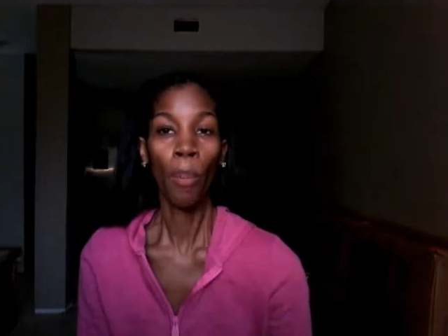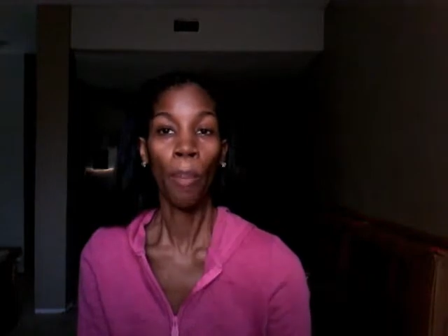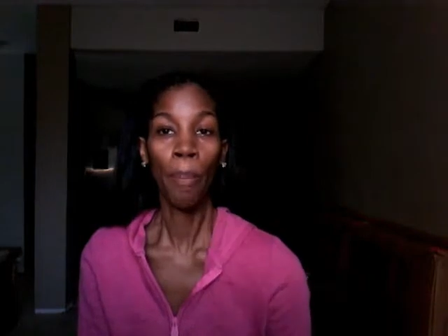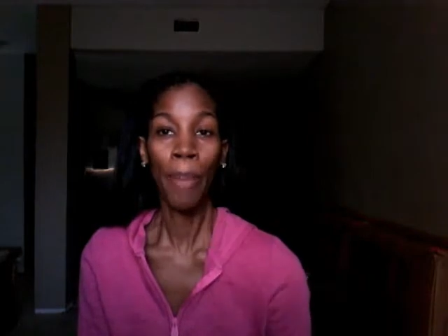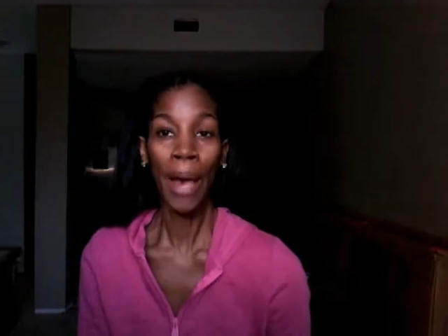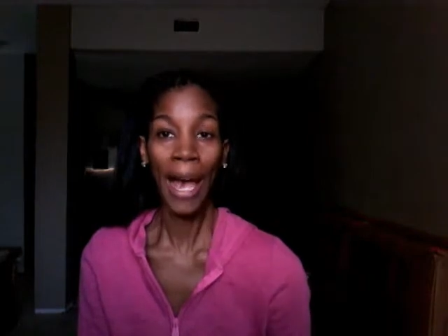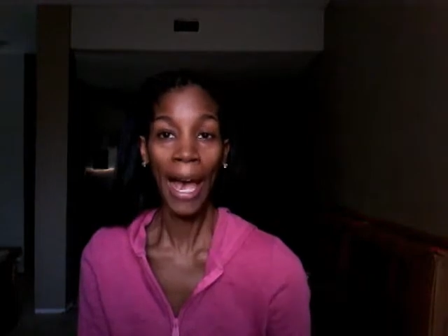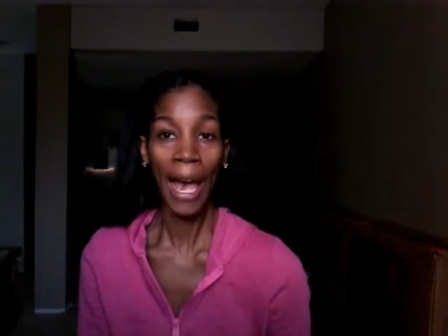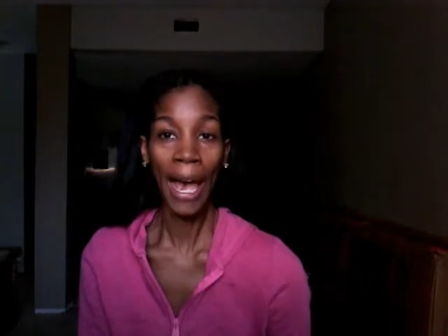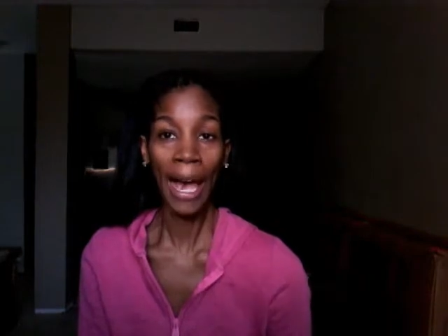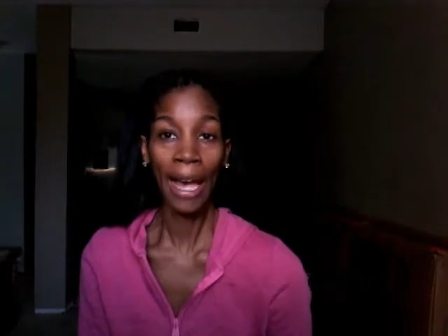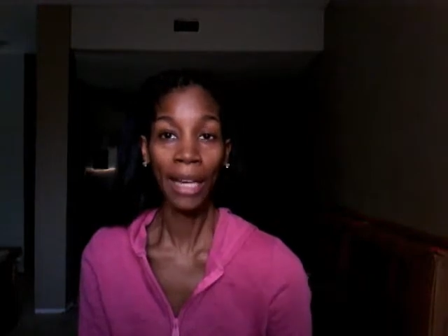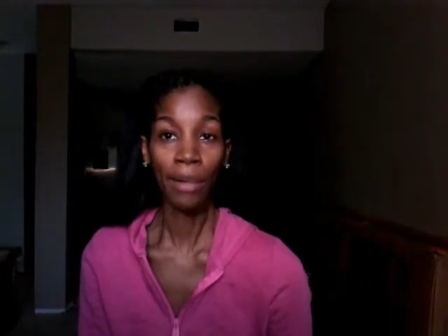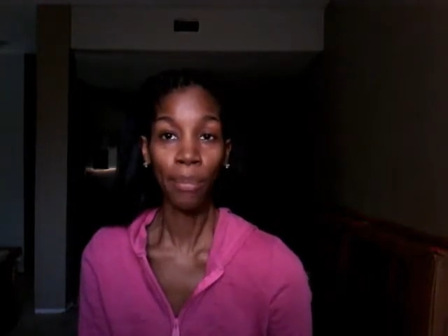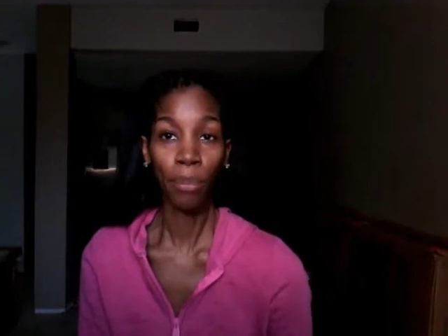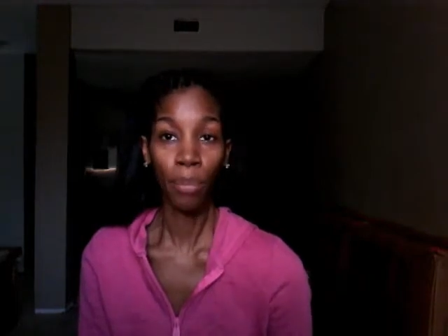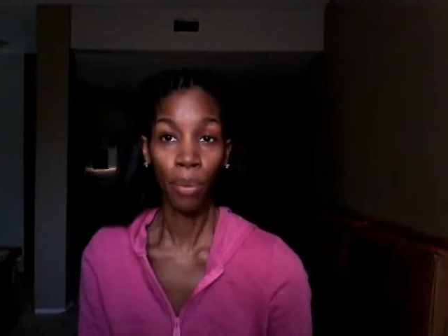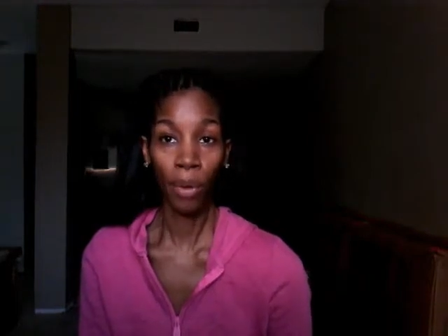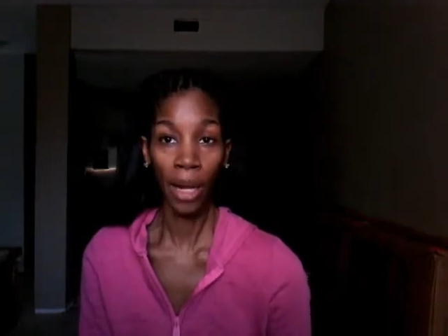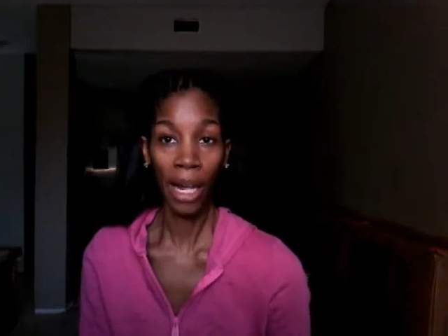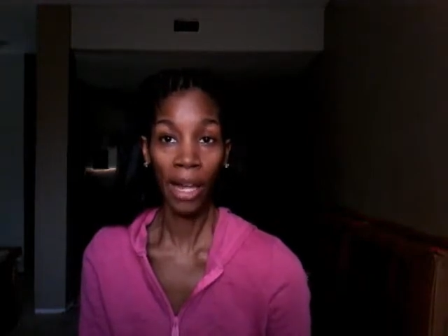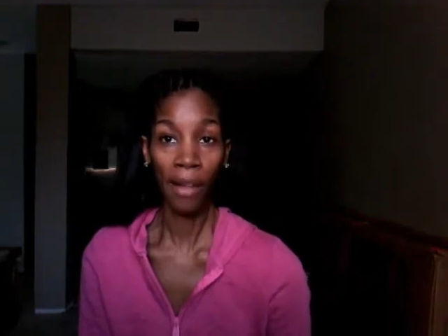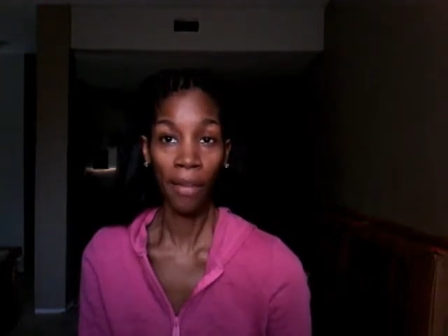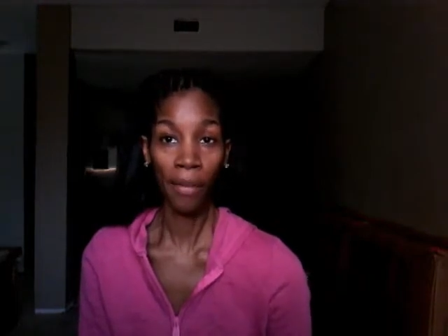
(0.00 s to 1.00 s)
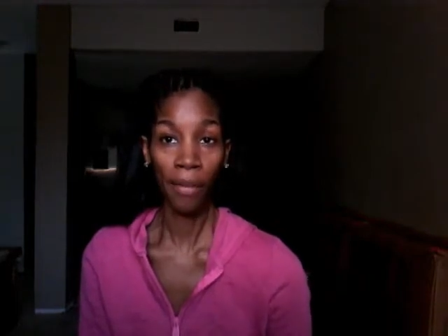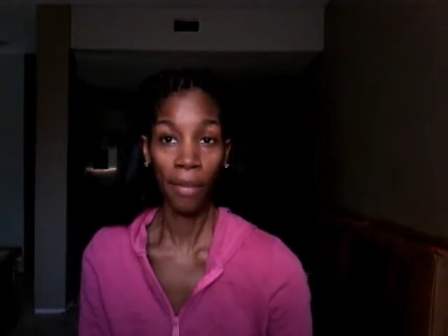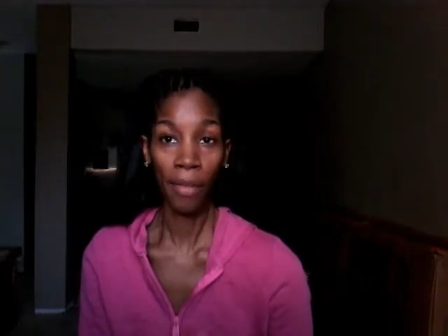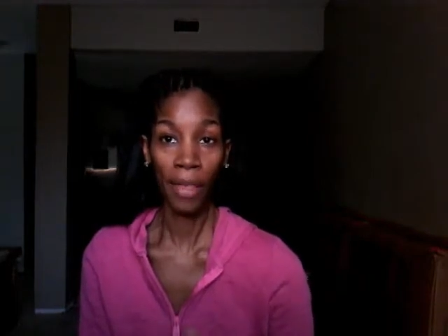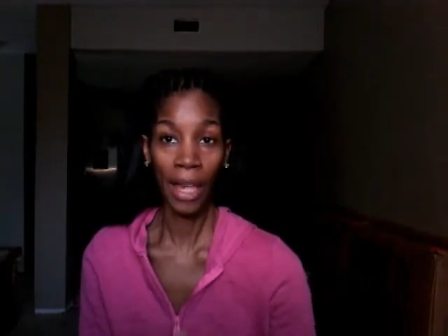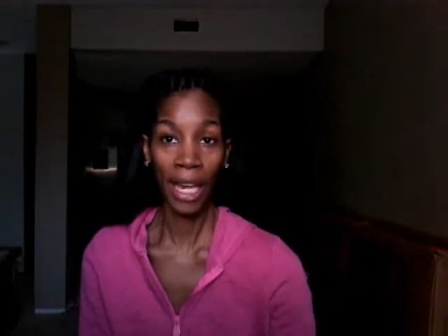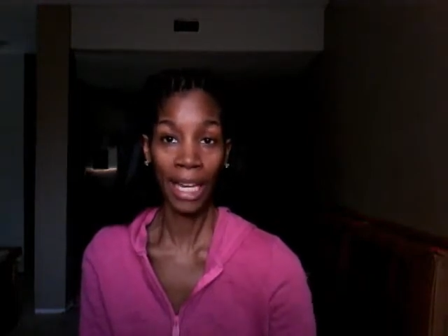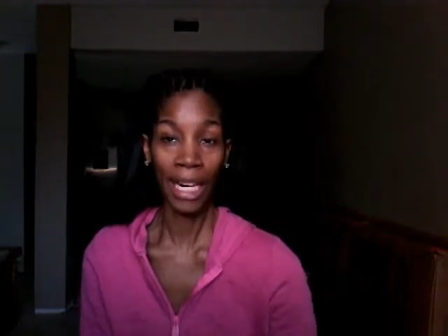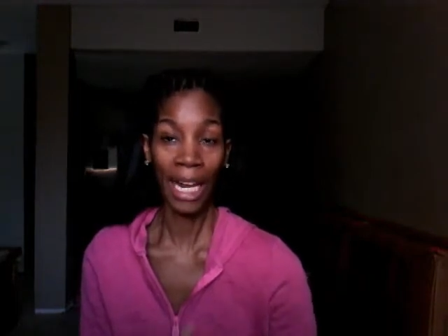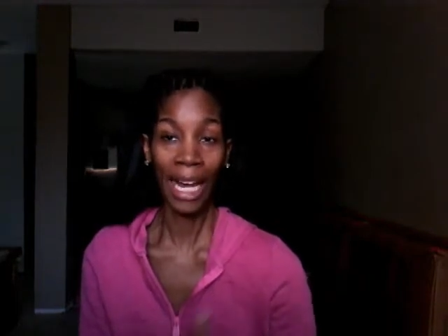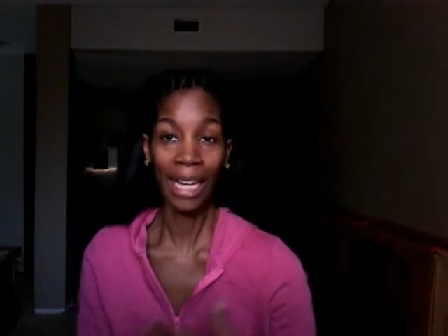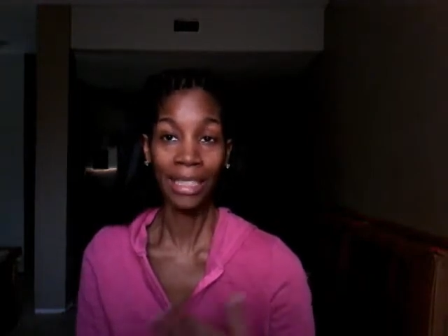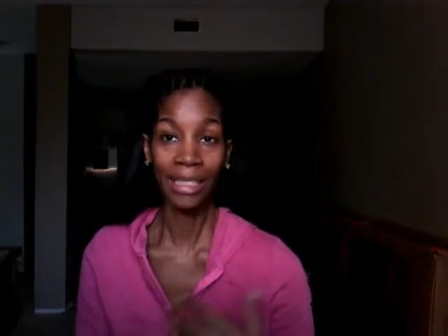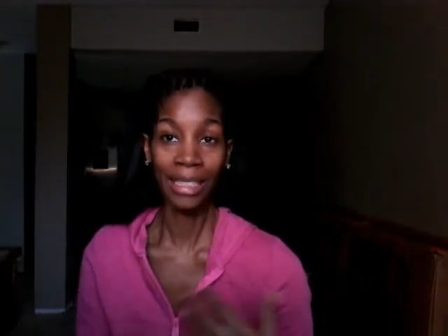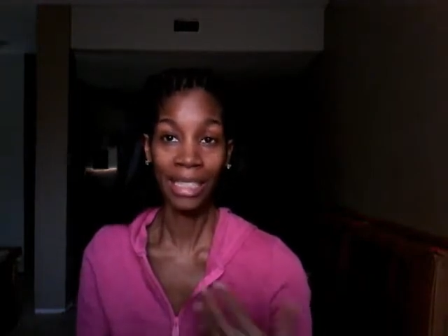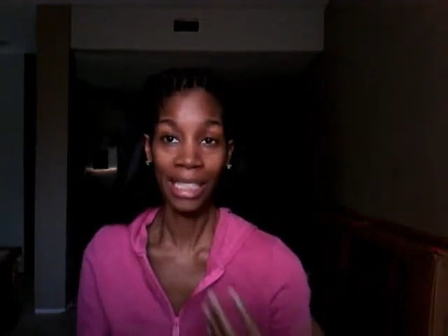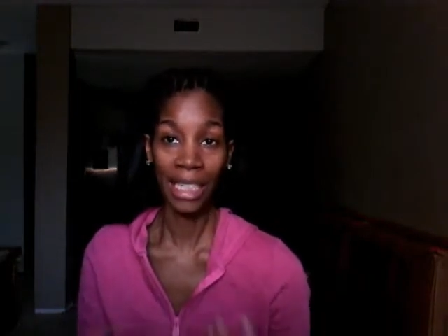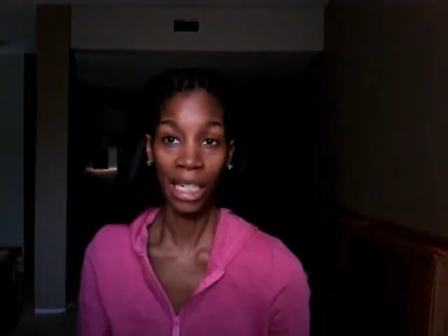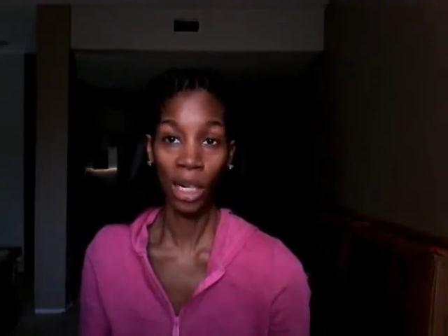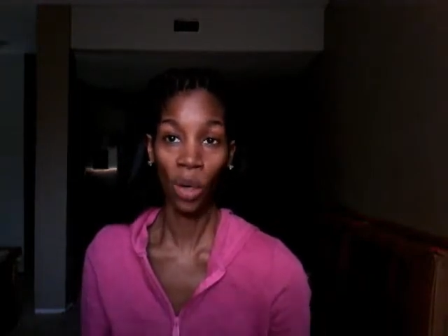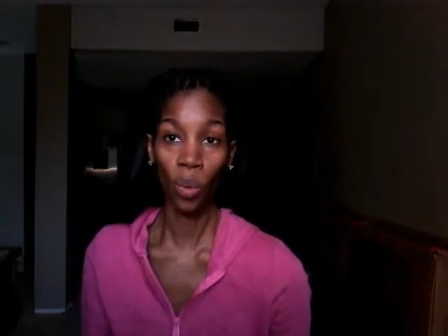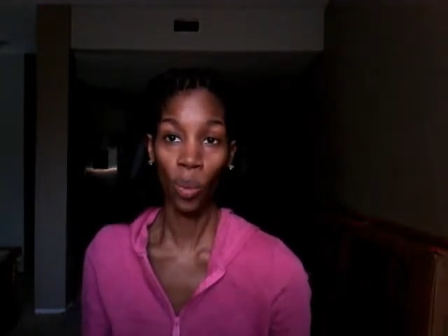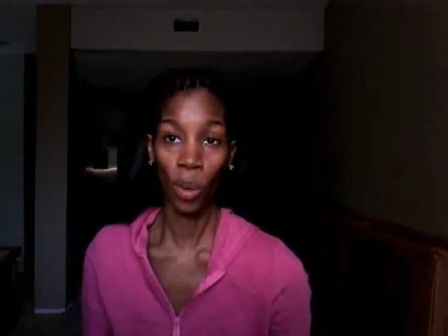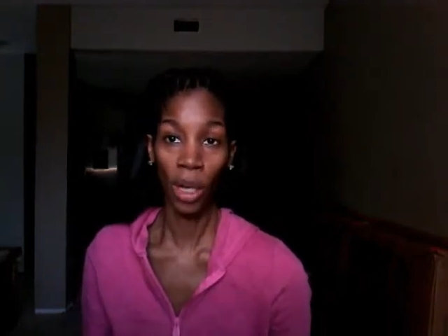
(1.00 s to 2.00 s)
bad breath that I
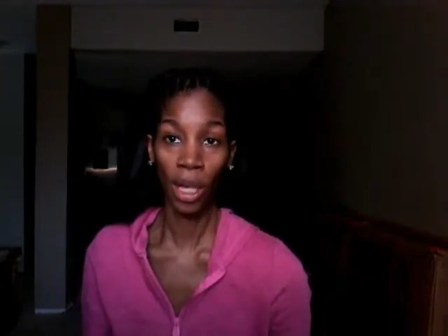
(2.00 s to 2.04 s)
deal